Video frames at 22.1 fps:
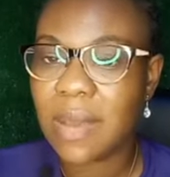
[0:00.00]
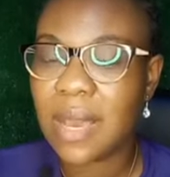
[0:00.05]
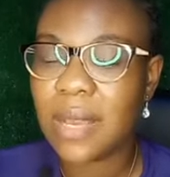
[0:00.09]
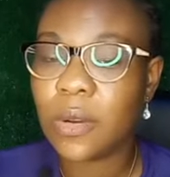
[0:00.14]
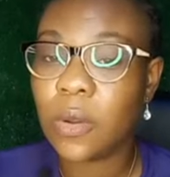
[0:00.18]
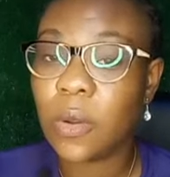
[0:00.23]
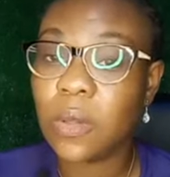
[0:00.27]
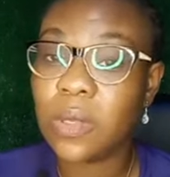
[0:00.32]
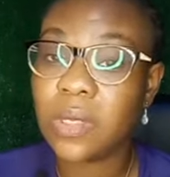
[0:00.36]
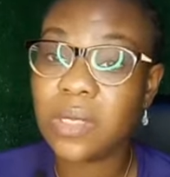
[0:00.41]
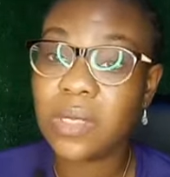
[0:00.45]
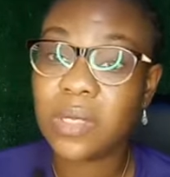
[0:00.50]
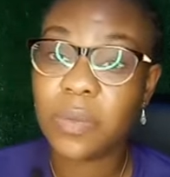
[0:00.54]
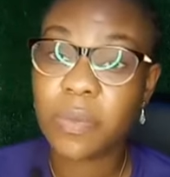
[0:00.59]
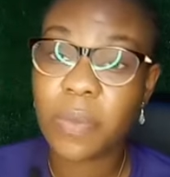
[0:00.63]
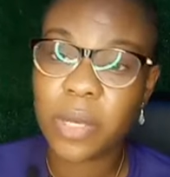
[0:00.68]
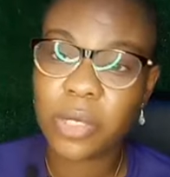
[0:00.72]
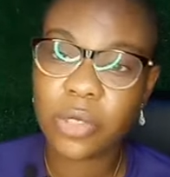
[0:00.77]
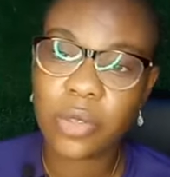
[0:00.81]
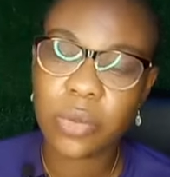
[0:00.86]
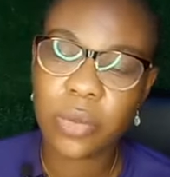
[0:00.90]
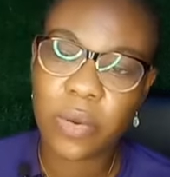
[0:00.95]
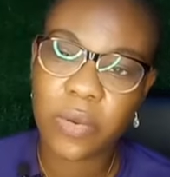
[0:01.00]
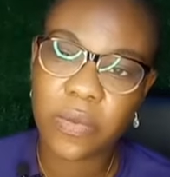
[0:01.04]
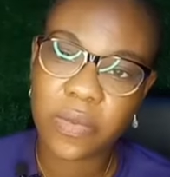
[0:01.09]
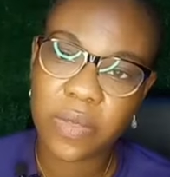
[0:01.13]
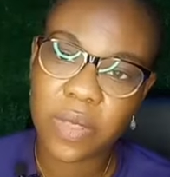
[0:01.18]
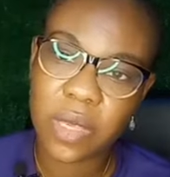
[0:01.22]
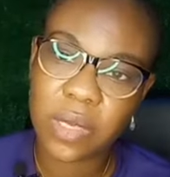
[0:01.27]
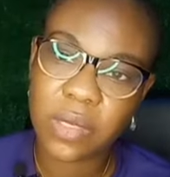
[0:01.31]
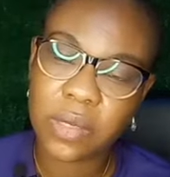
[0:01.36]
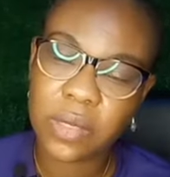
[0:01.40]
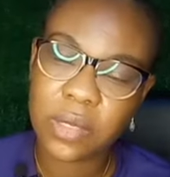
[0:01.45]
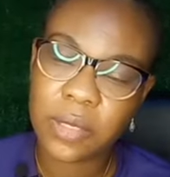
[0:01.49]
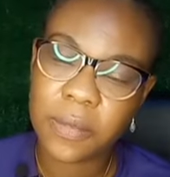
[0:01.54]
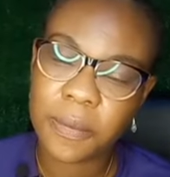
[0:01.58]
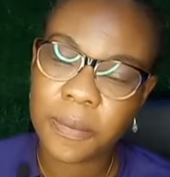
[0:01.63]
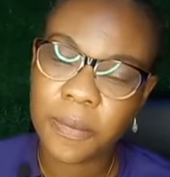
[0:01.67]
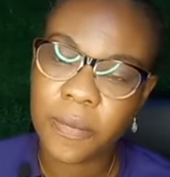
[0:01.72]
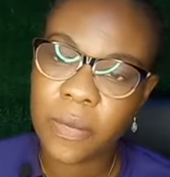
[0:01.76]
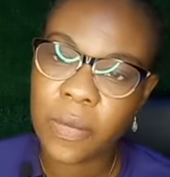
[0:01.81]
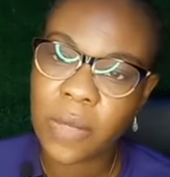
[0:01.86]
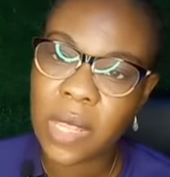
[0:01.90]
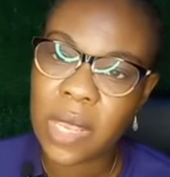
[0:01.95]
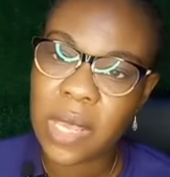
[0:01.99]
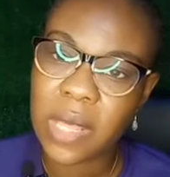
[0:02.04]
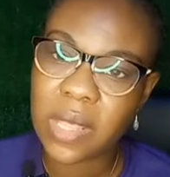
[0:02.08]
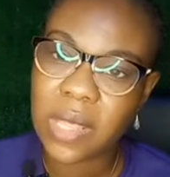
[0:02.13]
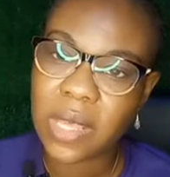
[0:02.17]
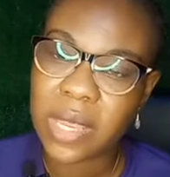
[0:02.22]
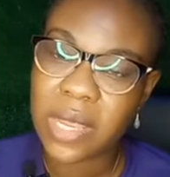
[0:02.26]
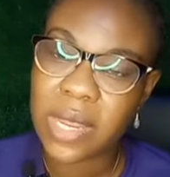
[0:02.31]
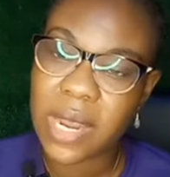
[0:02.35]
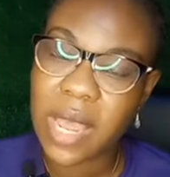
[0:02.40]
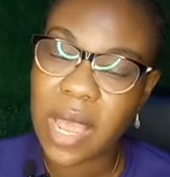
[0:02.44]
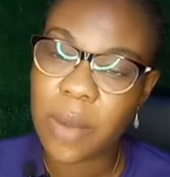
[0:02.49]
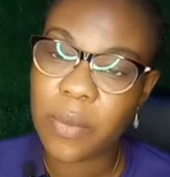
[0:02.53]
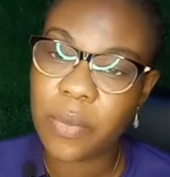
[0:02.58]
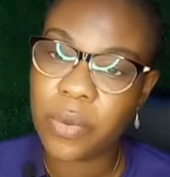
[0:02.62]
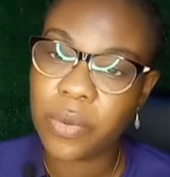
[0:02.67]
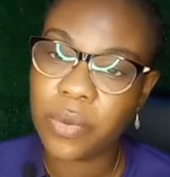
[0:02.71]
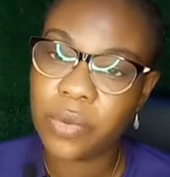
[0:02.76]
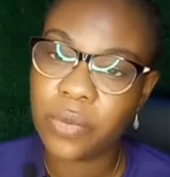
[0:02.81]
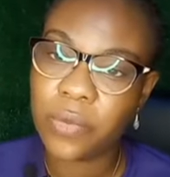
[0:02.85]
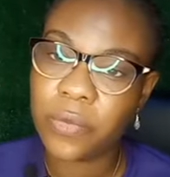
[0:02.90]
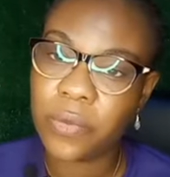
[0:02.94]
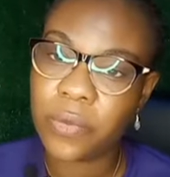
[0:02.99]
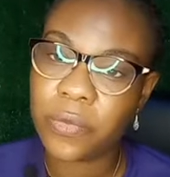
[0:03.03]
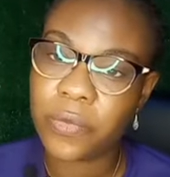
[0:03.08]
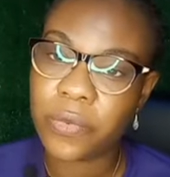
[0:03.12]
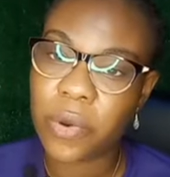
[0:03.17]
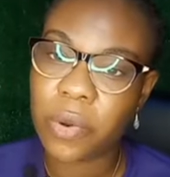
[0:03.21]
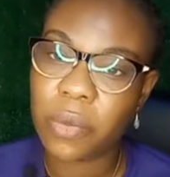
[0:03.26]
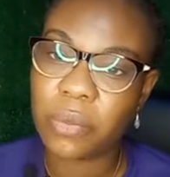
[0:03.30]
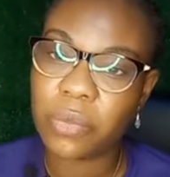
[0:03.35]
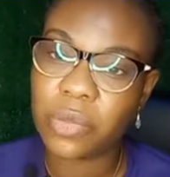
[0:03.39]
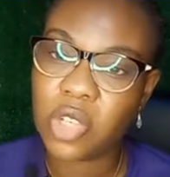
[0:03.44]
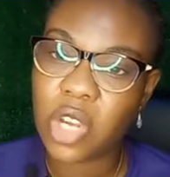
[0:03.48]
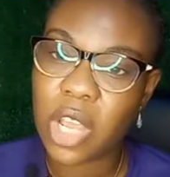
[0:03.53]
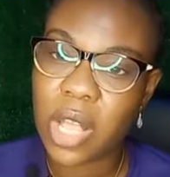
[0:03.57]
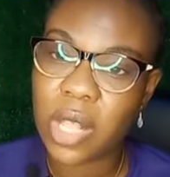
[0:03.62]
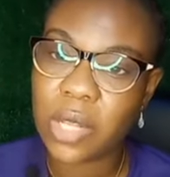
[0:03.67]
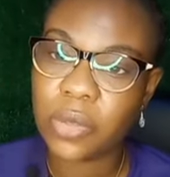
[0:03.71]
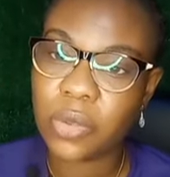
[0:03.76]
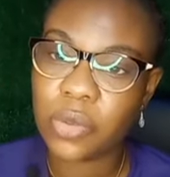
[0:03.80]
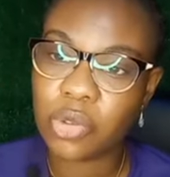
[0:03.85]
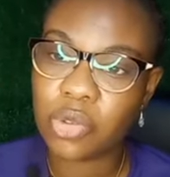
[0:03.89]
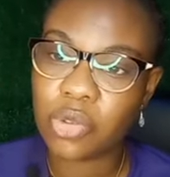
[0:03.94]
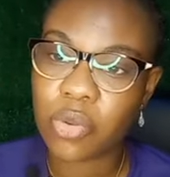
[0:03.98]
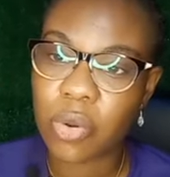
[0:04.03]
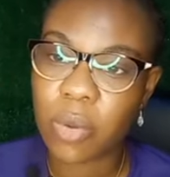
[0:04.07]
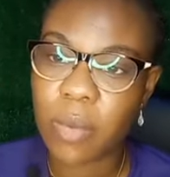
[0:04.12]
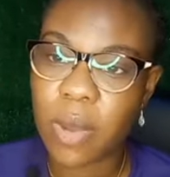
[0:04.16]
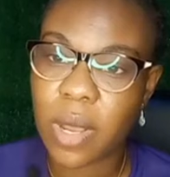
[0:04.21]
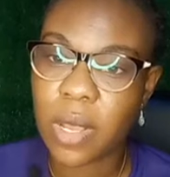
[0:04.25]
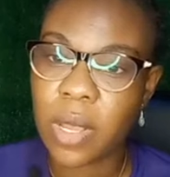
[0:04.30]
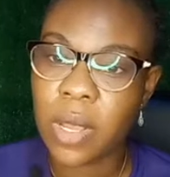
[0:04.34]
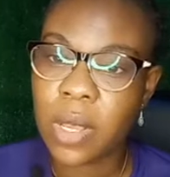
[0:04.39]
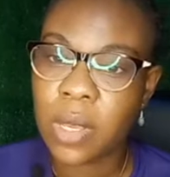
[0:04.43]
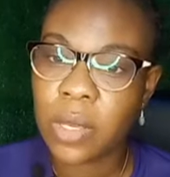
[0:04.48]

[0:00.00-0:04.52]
and all the spectrum of things that can happen from childhood trauma.